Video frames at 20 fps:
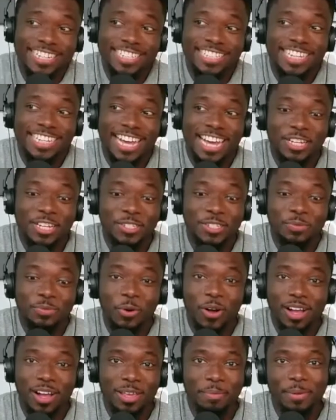got his
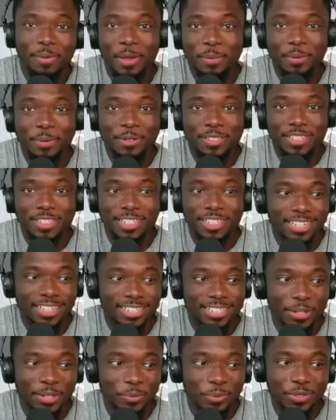walking papers and they
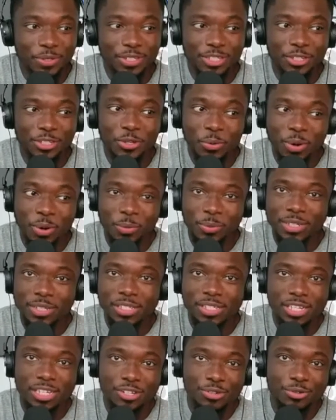said, "We'll see you when we see
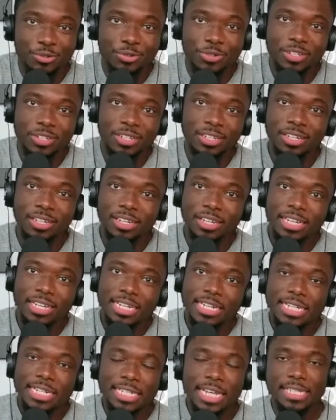you."
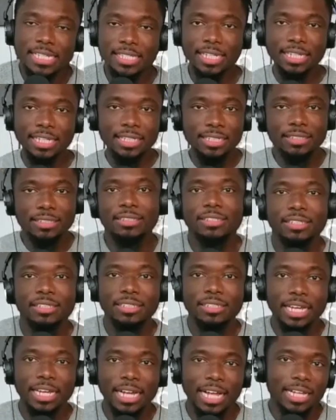That's it.
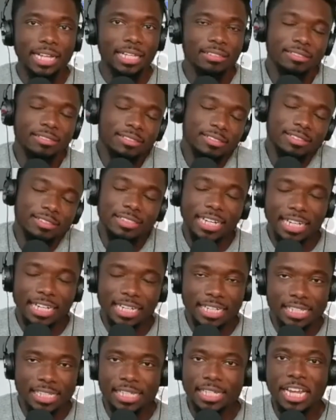Like I
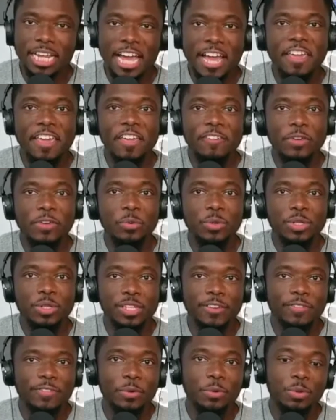listen, I, if it was
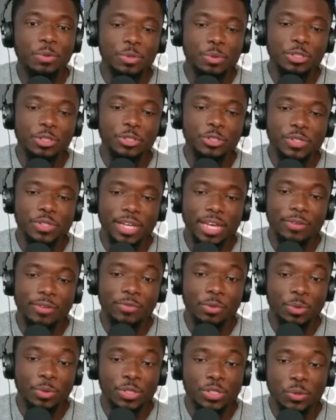if it was what you said, if it
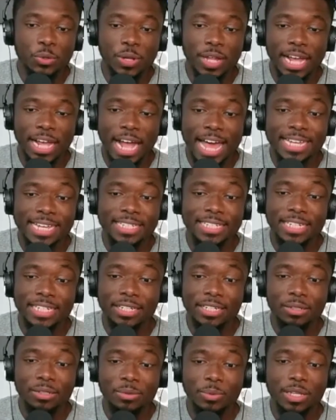was so like
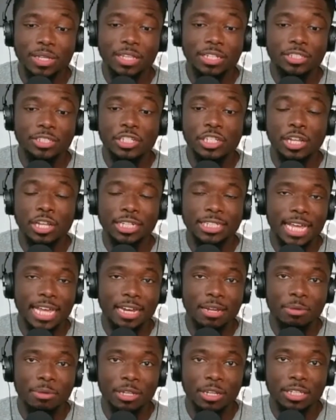ideal where they just looked at him
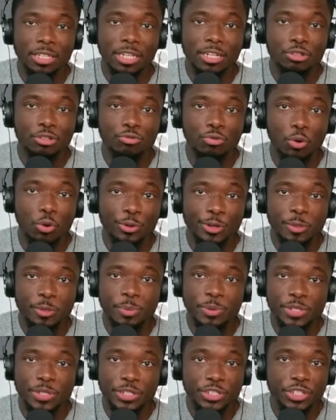and looked at his role and his
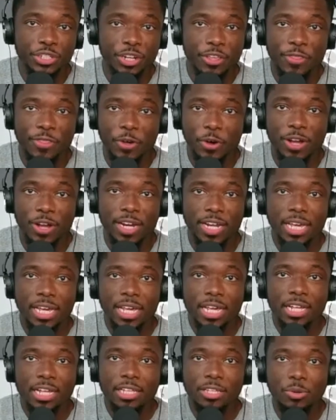position and thought,
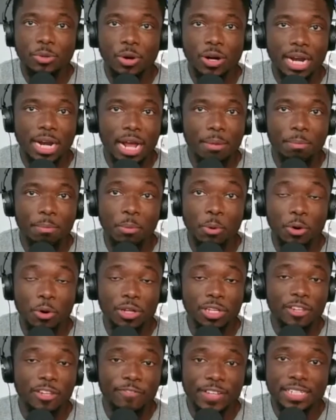"You are not
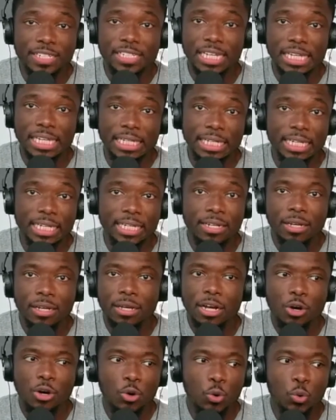morally fit to lead."
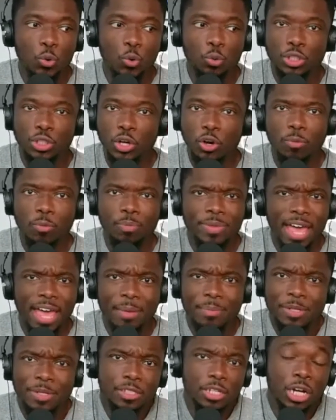Cool, dope.
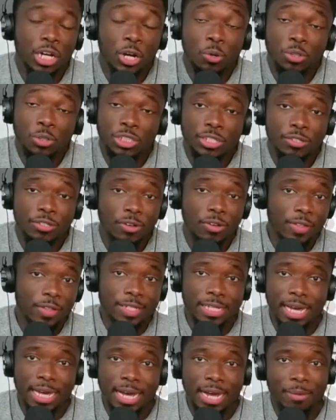Happens to coaches all the
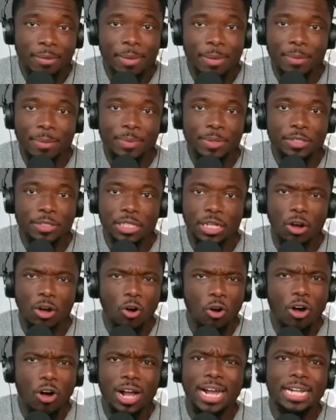time, happens to
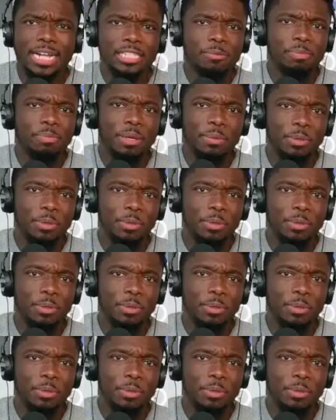all kinds of people